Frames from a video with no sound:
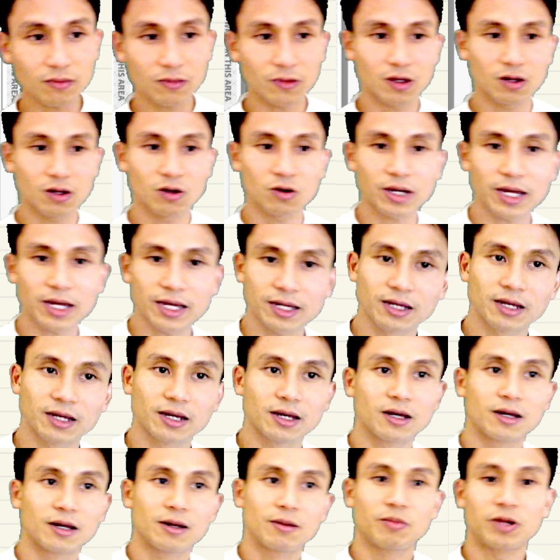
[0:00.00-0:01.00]
Okay?
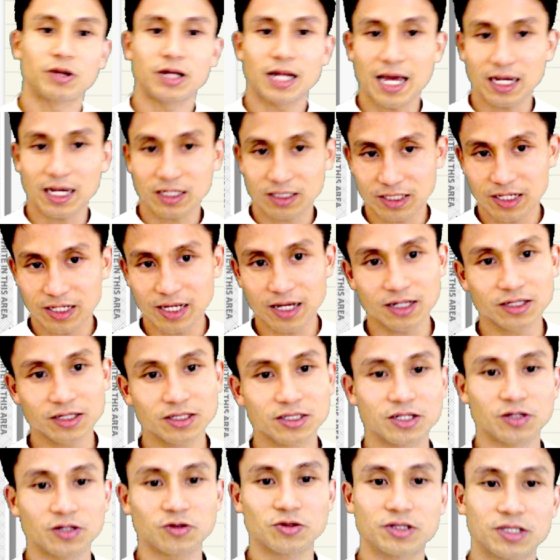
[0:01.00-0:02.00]
But x here is
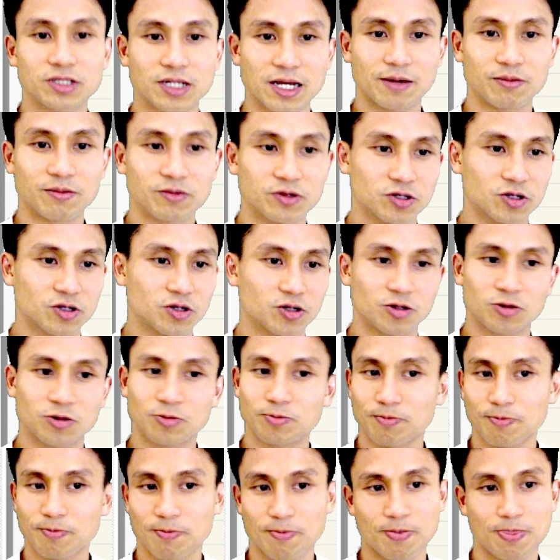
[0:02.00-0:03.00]
still the same, so
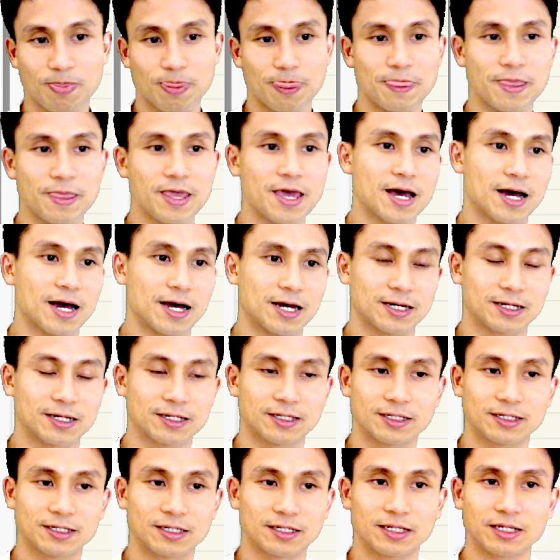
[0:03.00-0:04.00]
yeah.
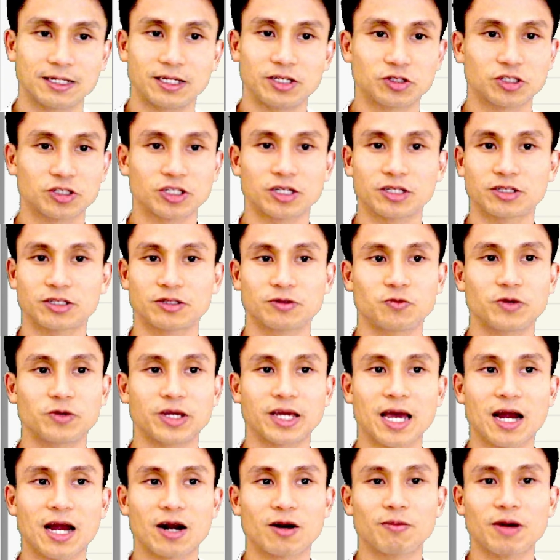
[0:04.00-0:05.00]
It's just we
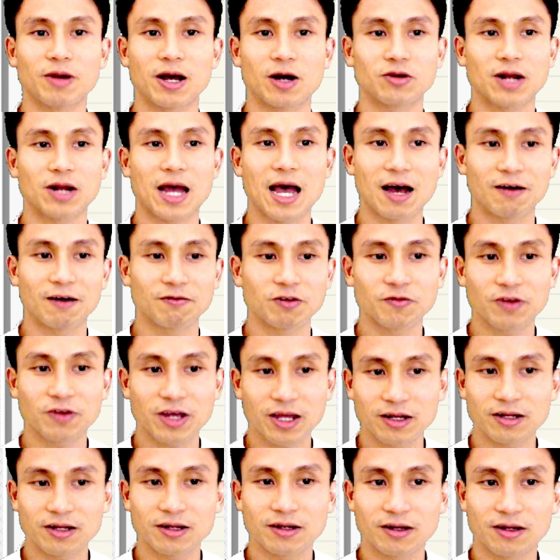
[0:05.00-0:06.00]
care about half of
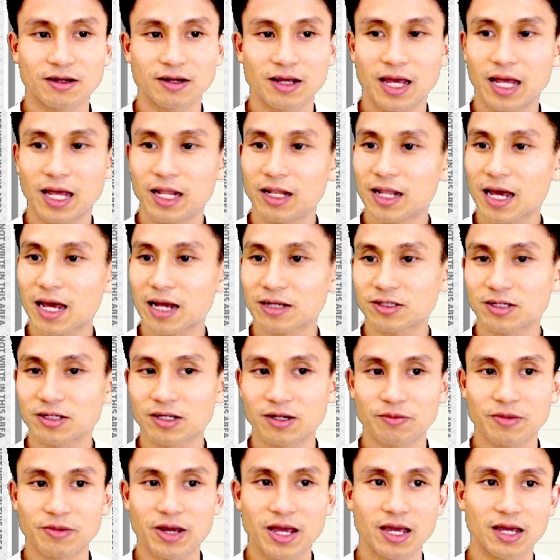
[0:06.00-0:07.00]
it, and that's going
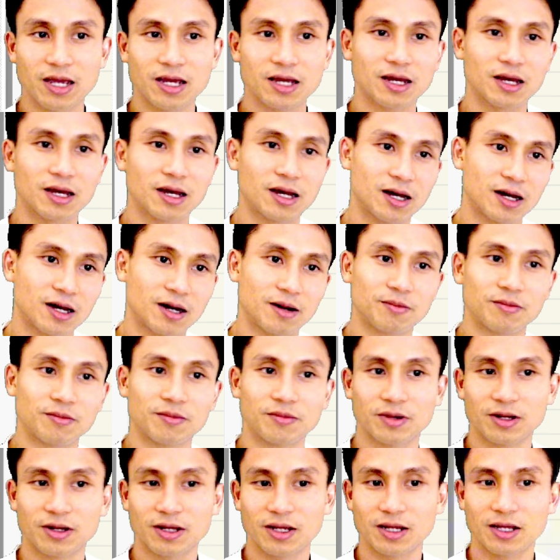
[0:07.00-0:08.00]
to make
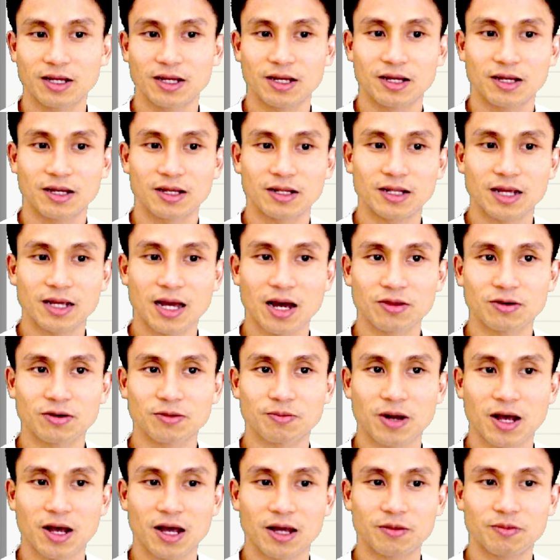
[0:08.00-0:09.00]
the other
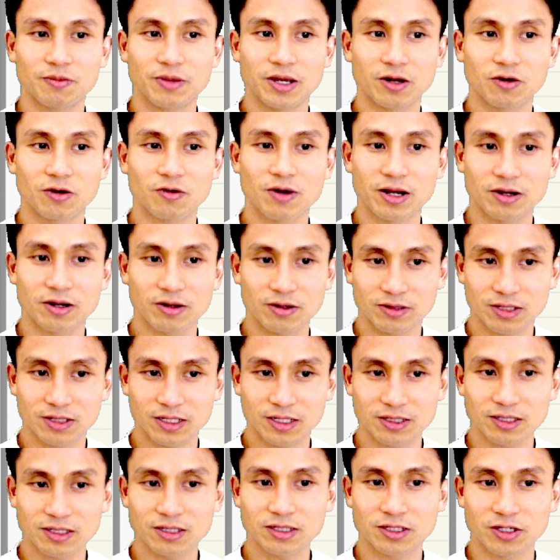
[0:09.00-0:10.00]
part being greater.
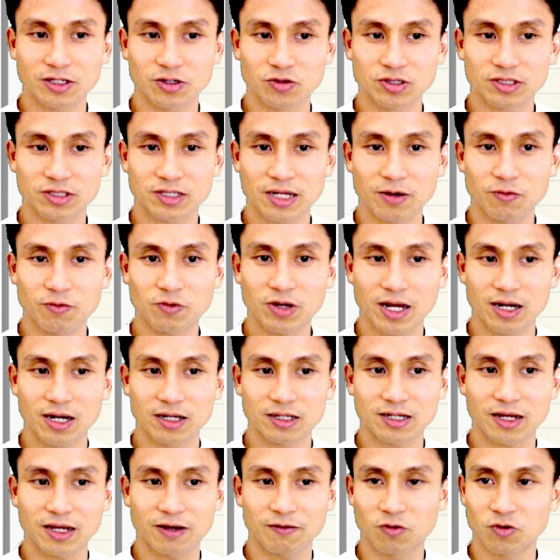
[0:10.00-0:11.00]
This is still the same. We got to
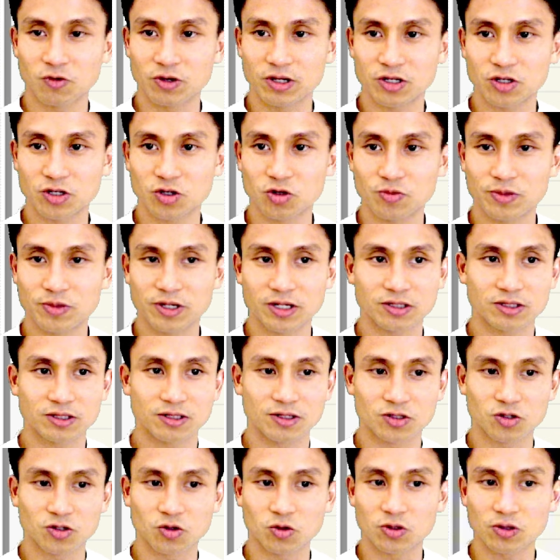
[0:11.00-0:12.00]
take 42 because the
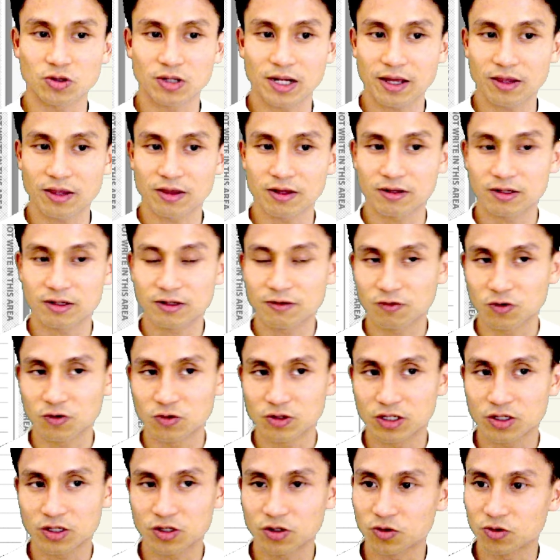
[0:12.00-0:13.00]
total length is
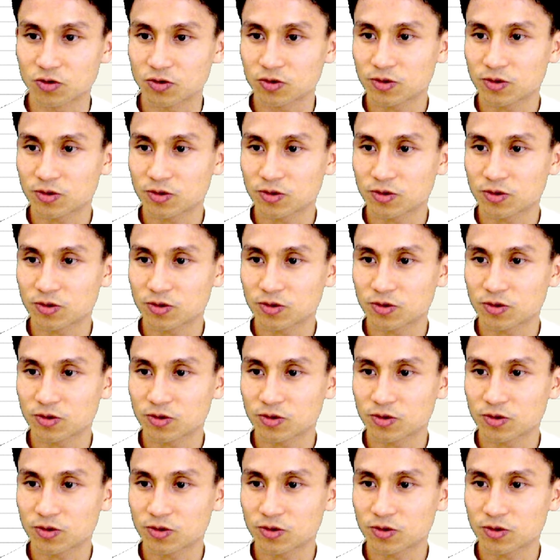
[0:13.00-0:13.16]
42.